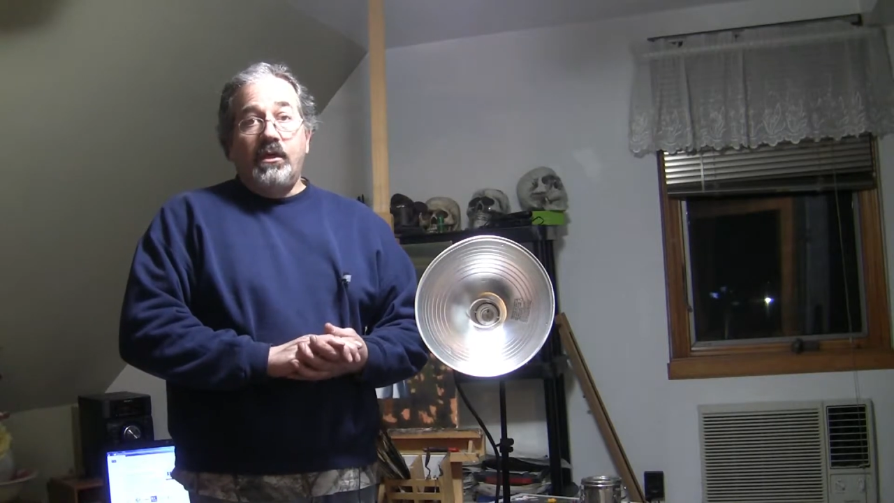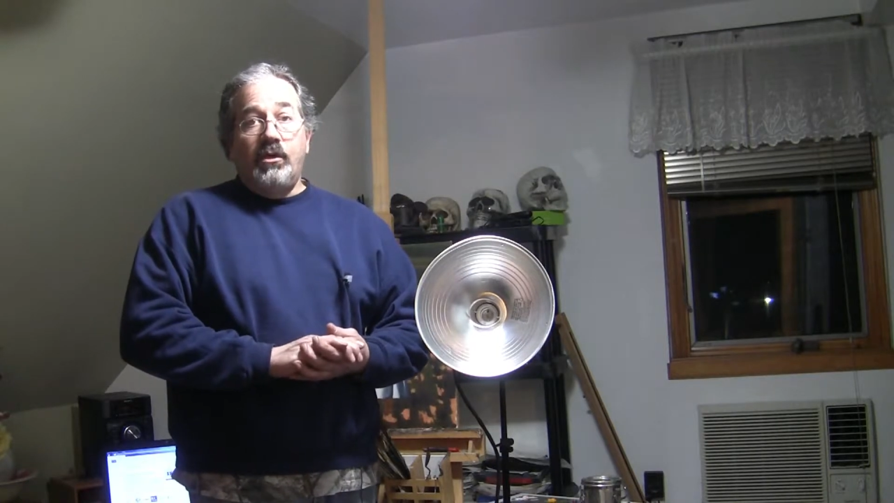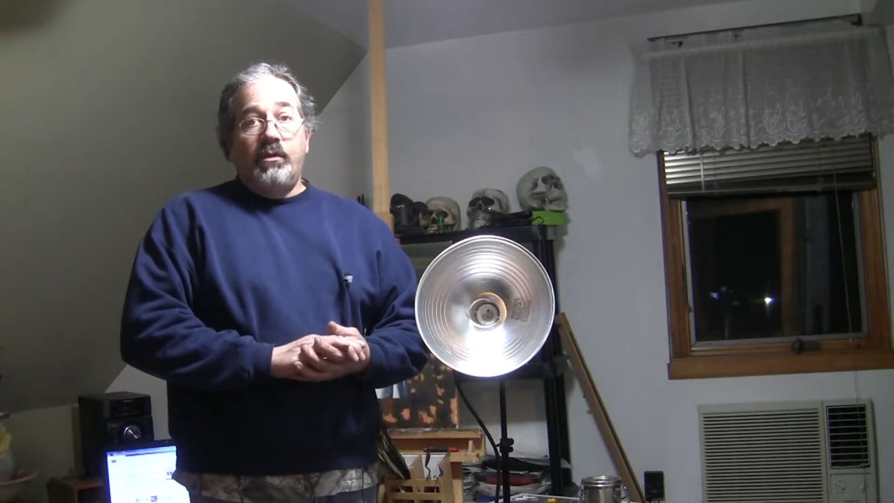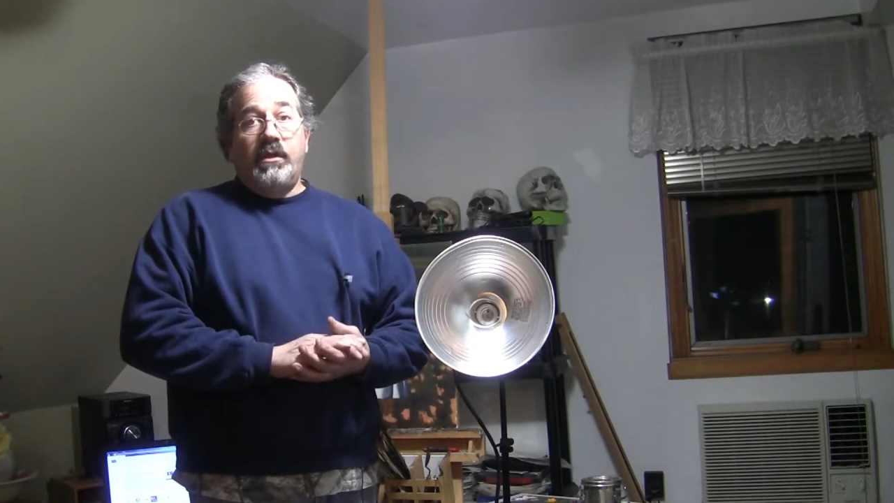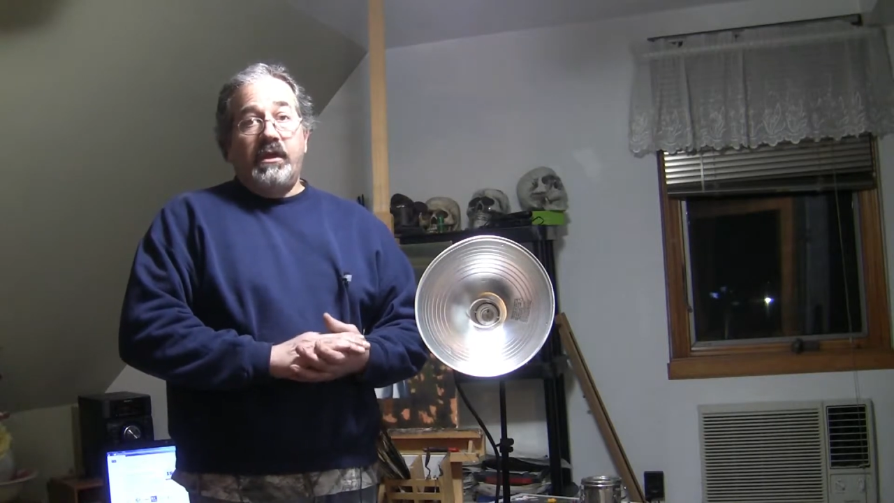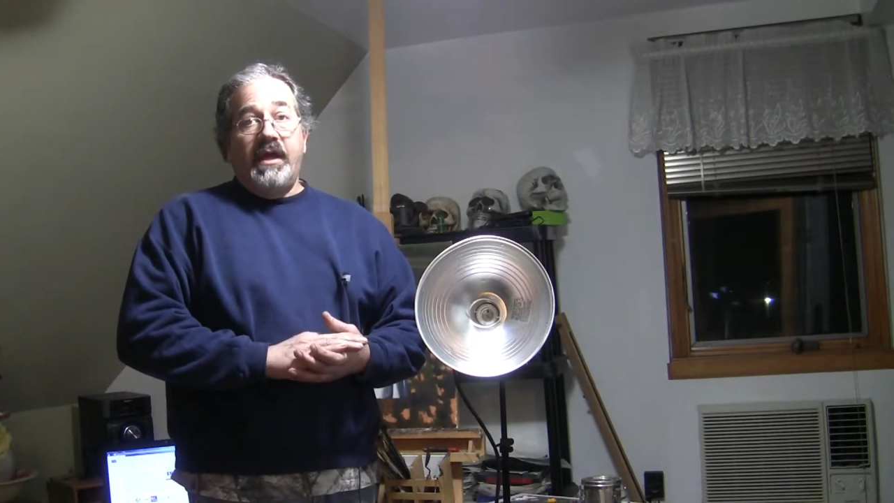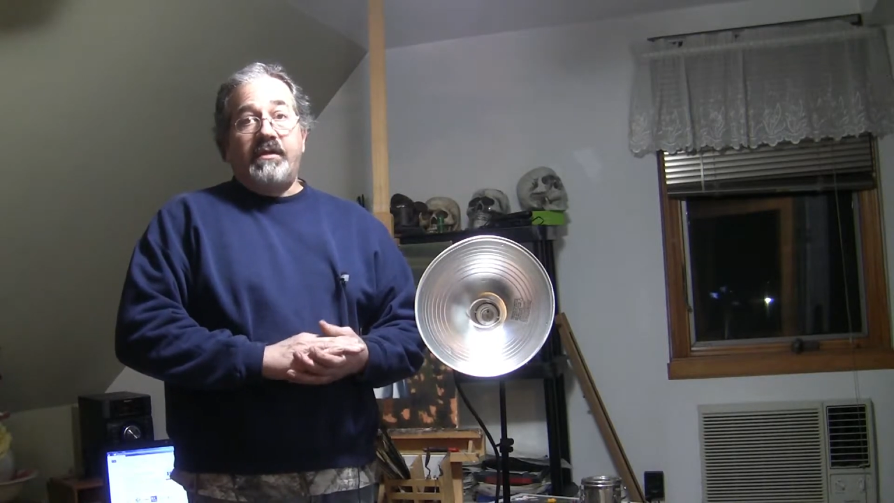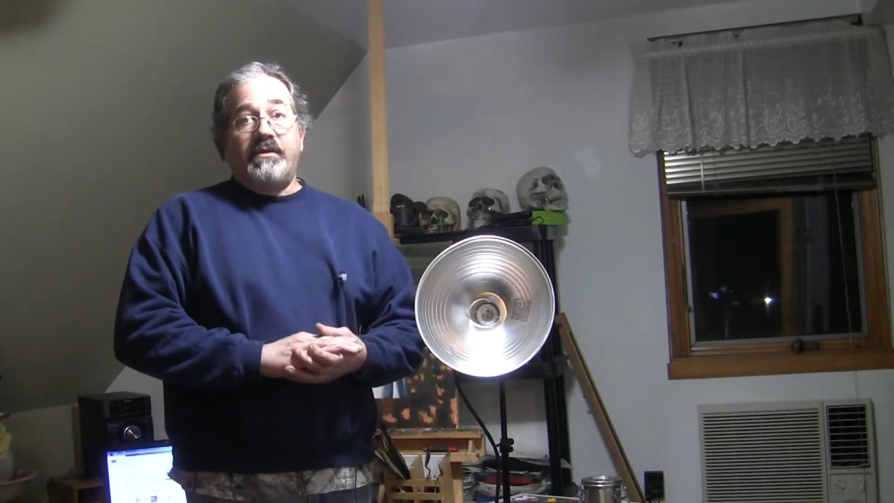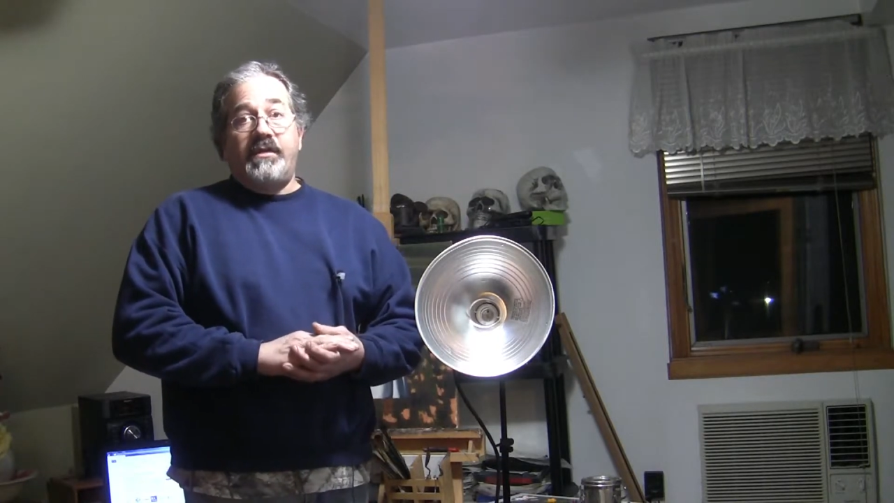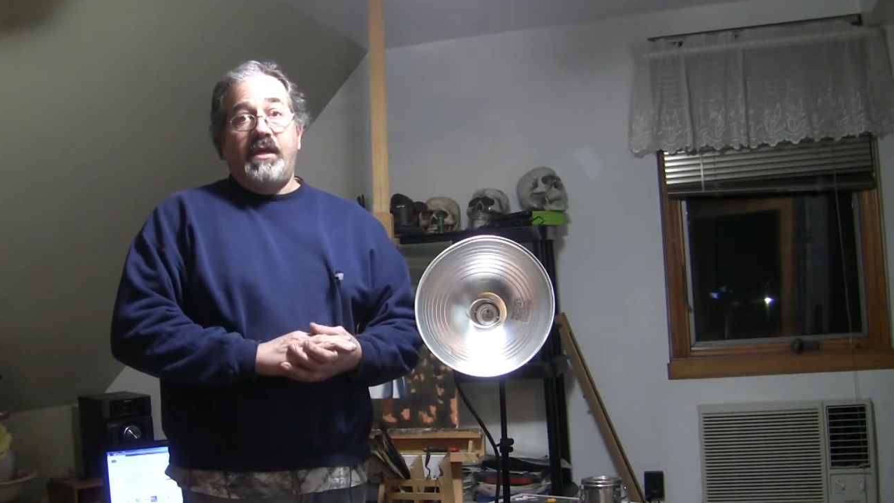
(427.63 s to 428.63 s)
you would like
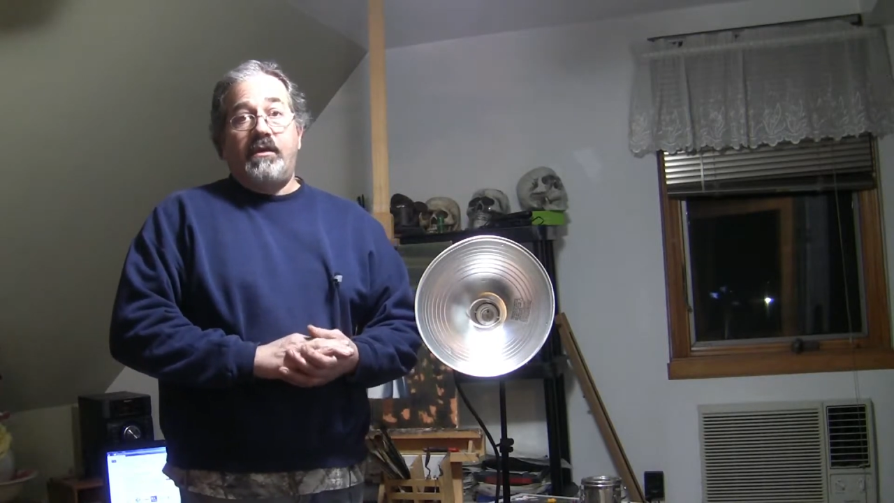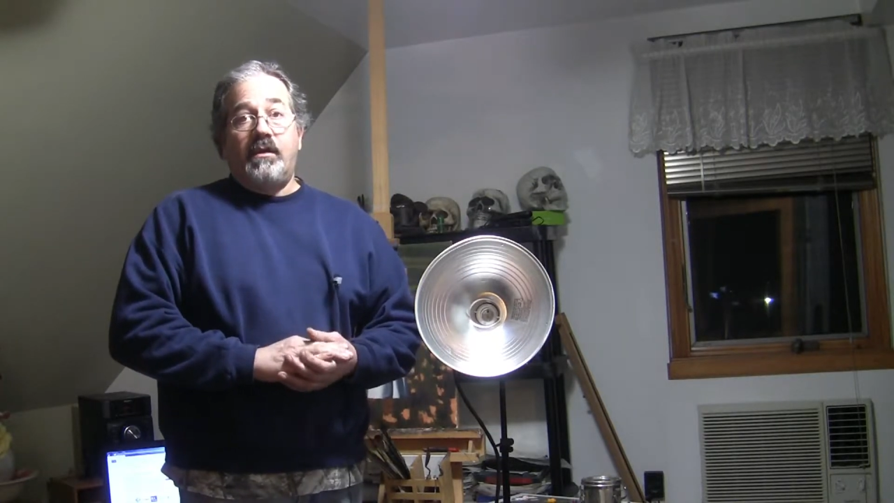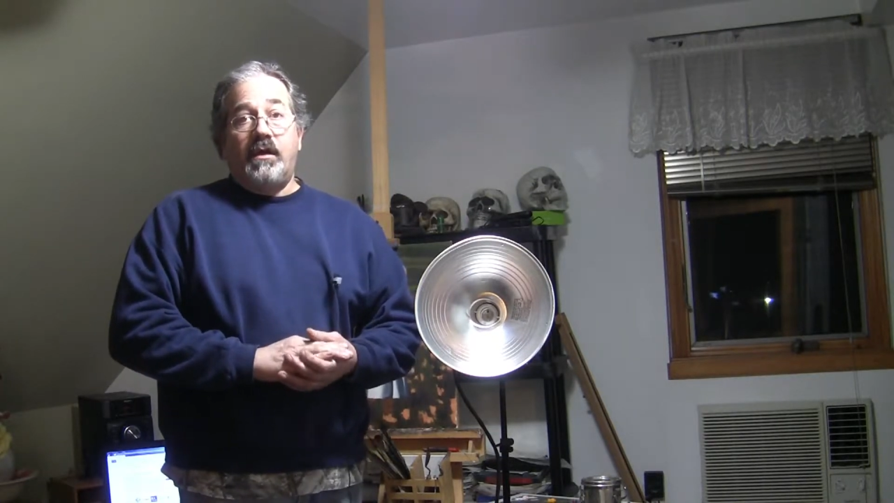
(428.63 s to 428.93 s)
to take